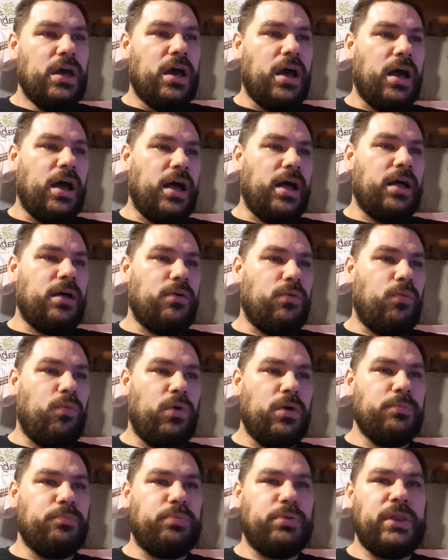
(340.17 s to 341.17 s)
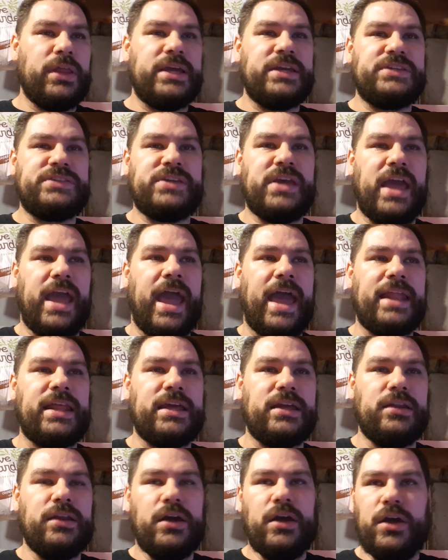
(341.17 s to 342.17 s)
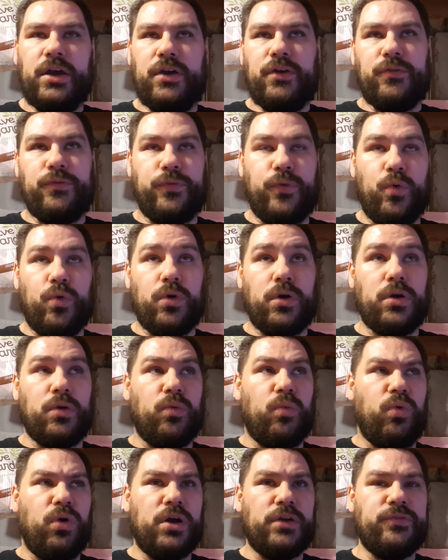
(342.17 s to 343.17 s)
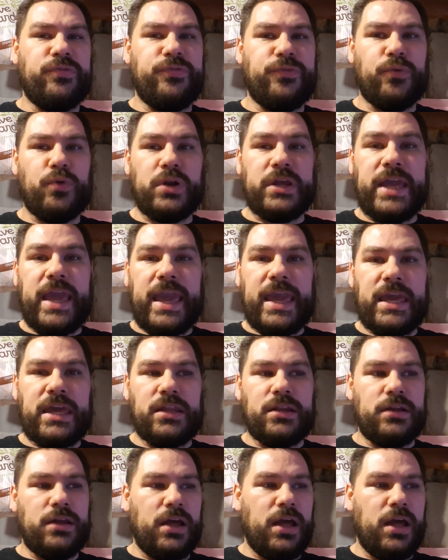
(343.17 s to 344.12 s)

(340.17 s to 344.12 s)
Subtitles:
One place had it for $148.